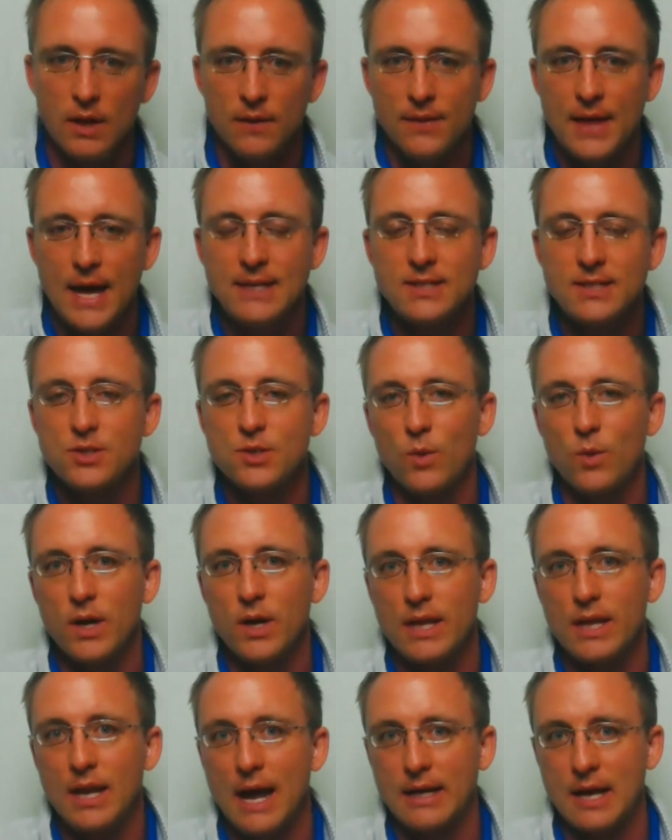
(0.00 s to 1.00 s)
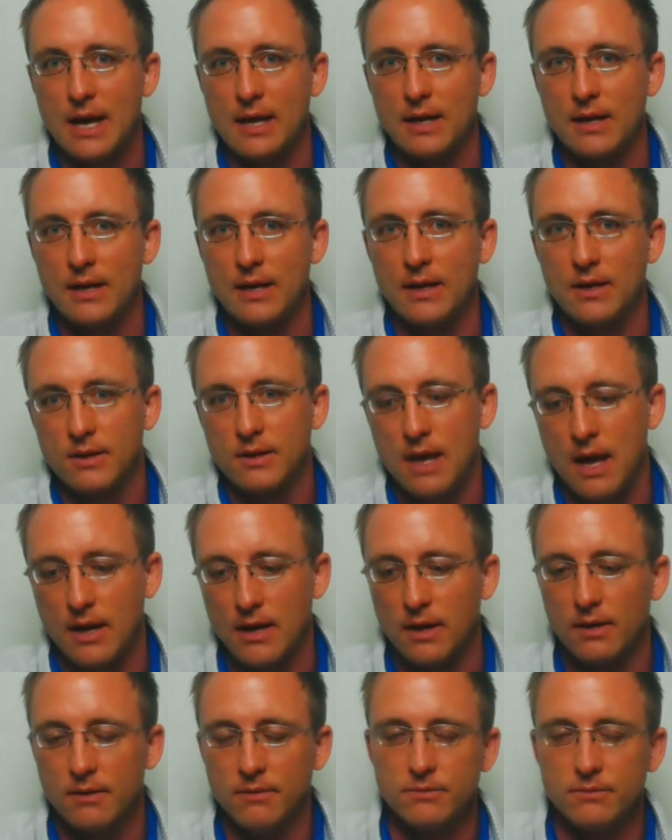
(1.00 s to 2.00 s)
that's the way that I kind
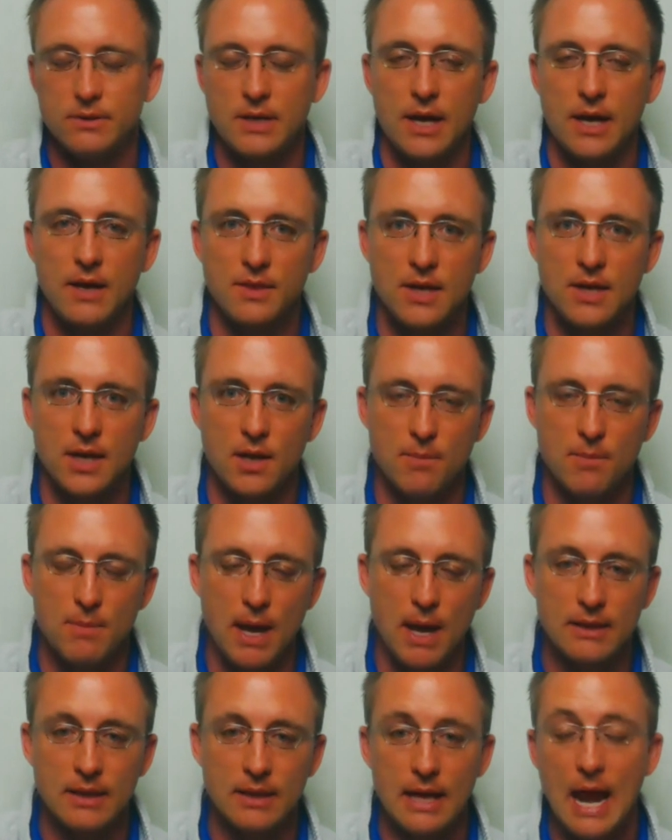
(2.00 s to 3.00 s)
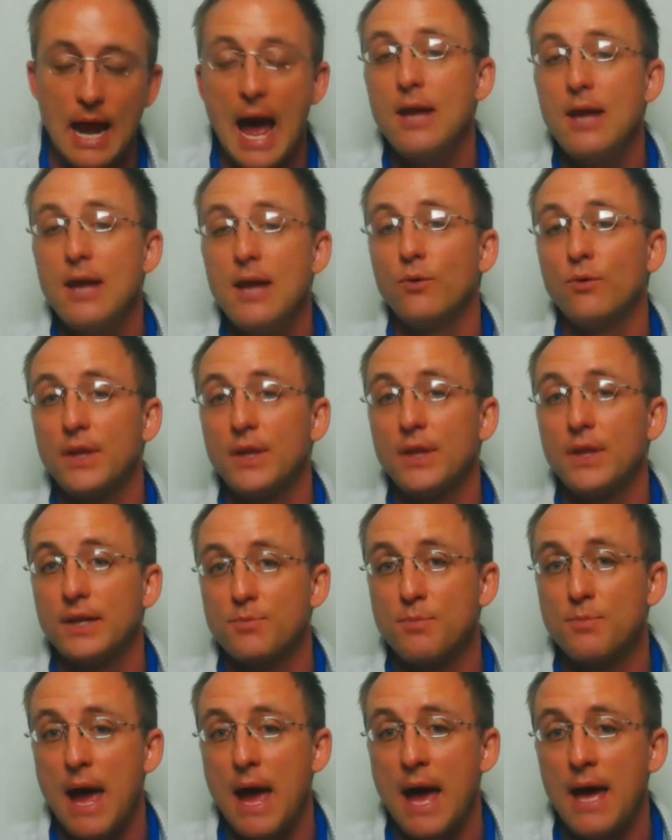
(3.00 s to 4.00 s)
of think about that. I don't think it's
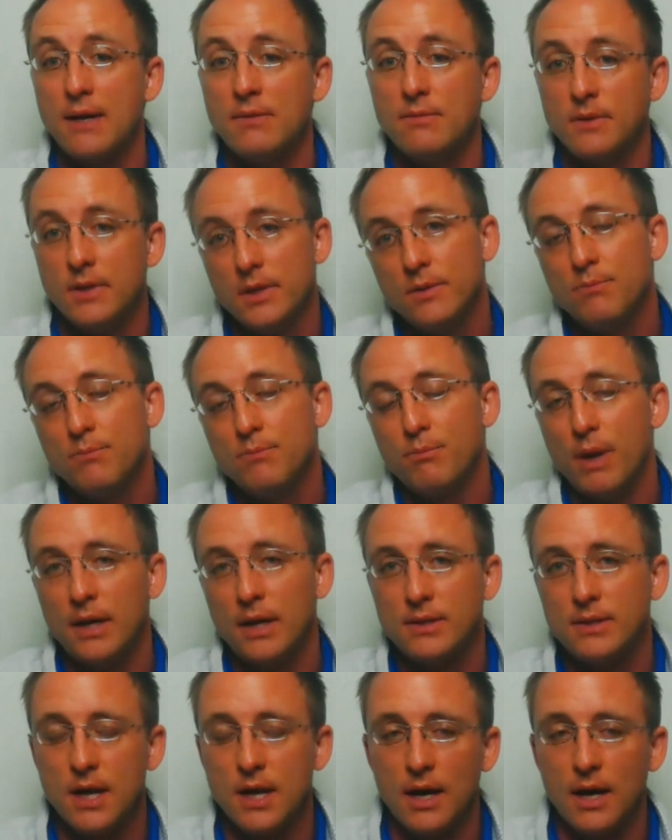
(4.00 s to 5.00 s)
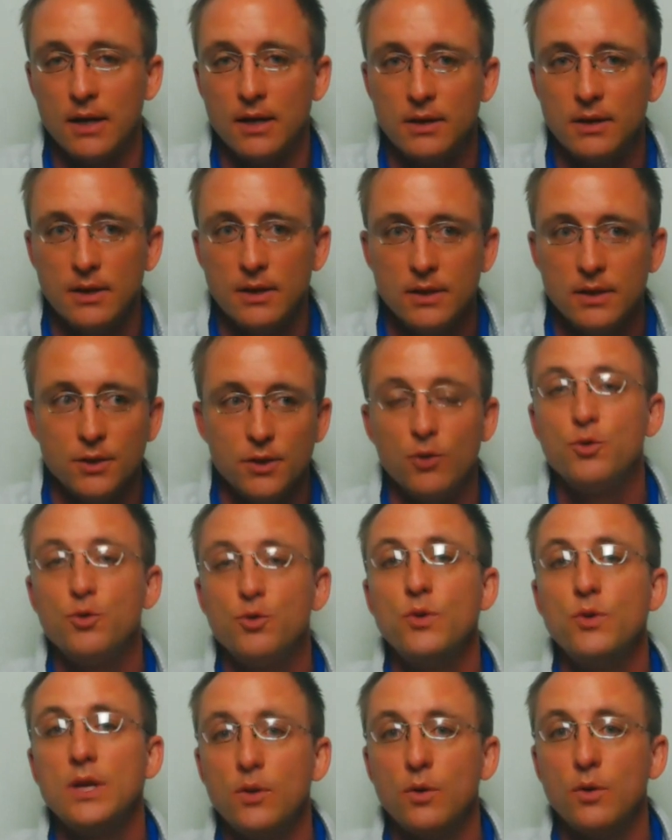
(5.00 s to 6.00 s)
bad, but you know,
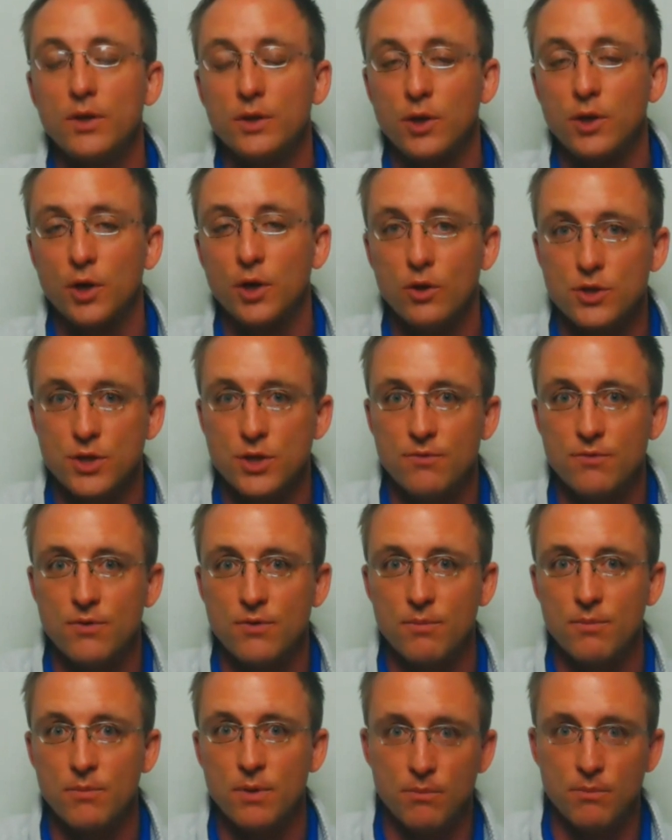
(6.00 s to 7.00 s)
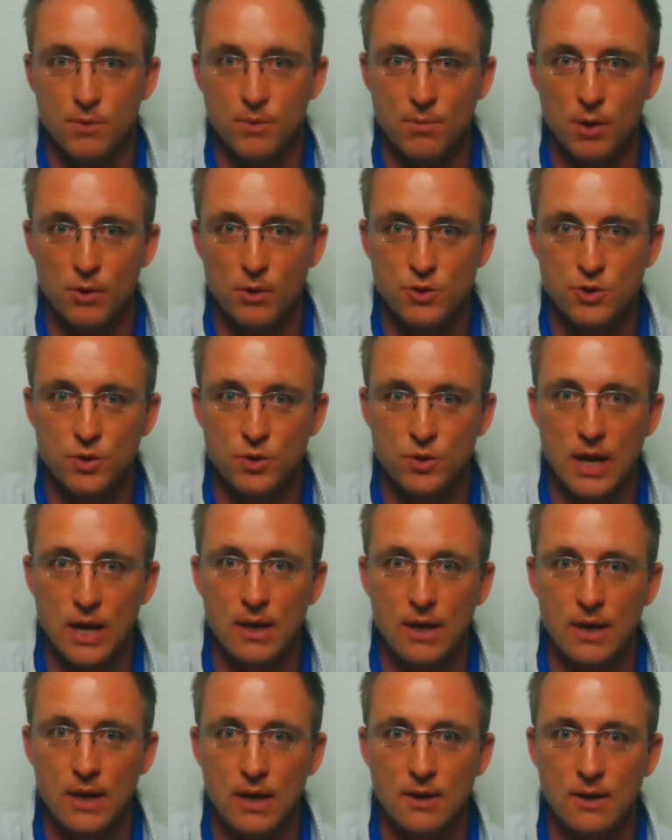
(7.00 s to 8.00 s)
you need to encourage it from them the most you can.
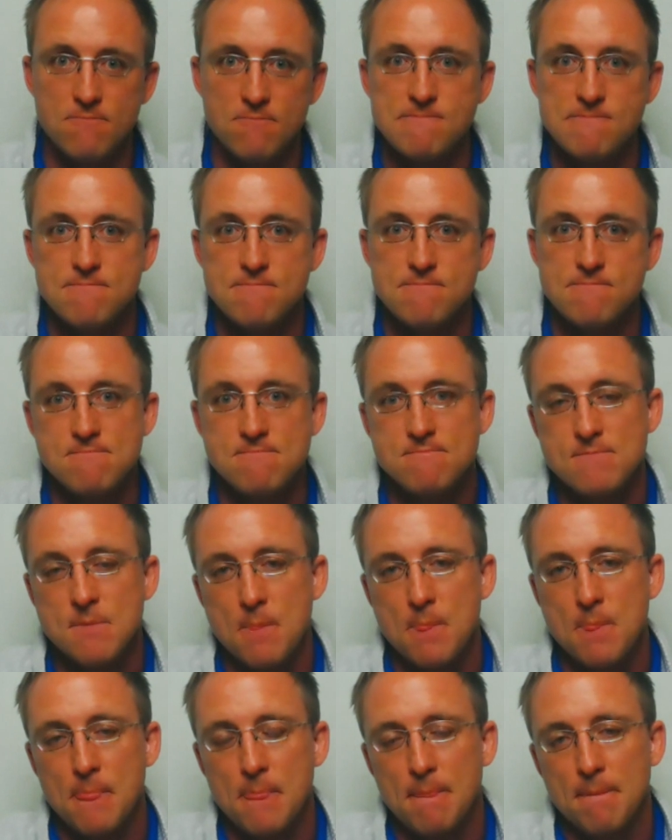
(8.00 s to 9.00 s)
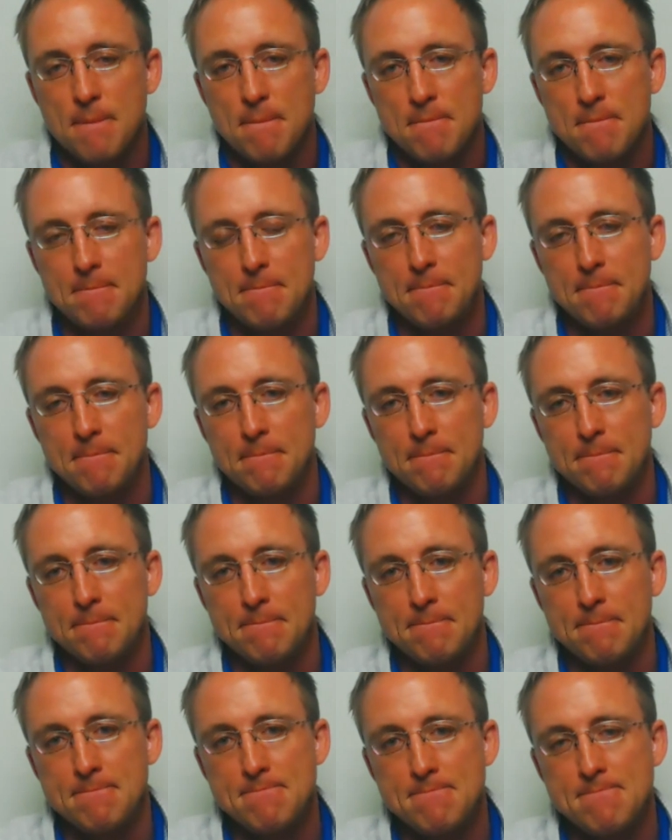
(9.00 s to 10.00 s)
Well, you need to eliminate as
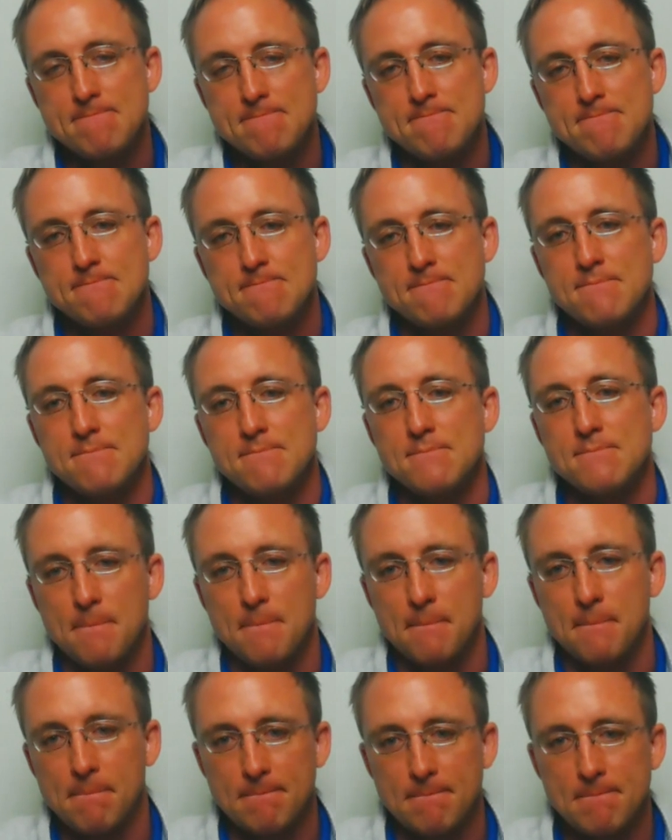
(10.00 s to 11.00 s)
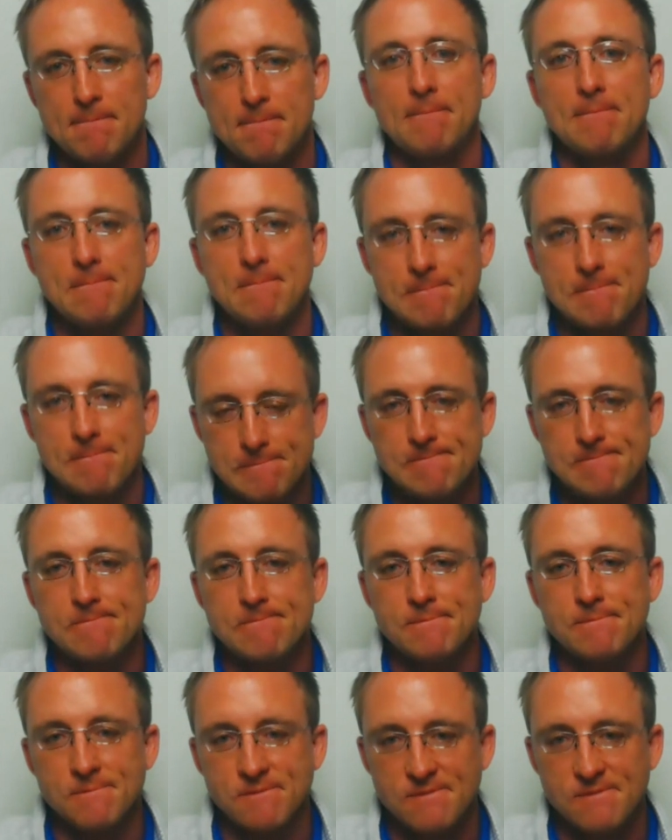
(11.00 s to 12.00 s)
much friction as possible. It needs to be as
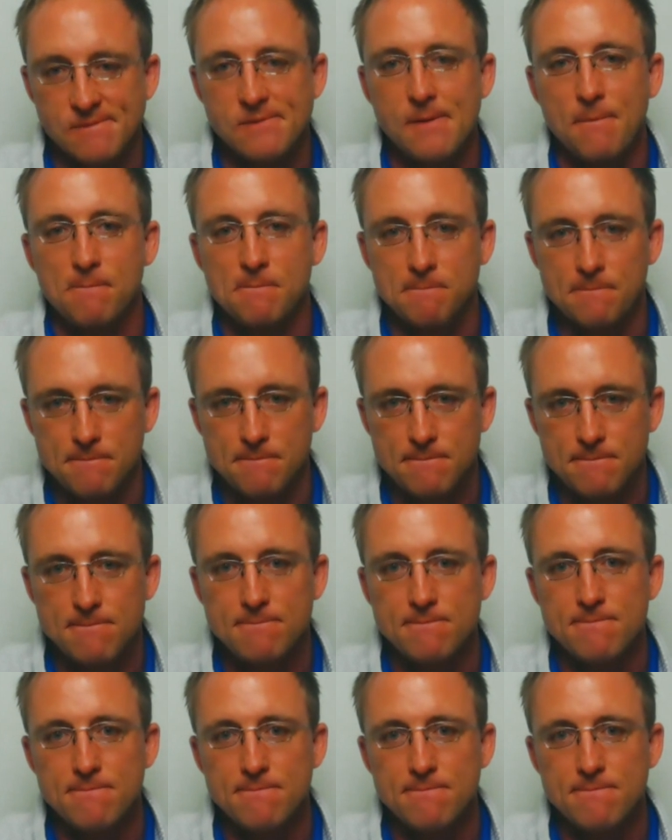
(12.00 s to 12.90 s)
easy for them to provide